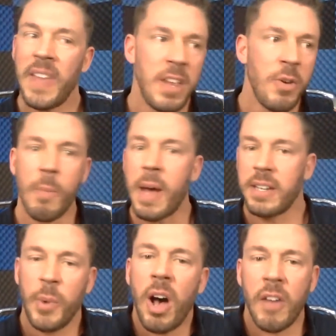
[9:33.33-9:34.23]
not that you were,
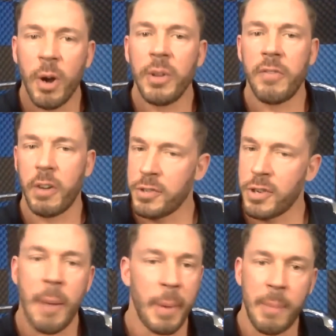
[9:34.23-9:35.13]
we all have our own level of trauma.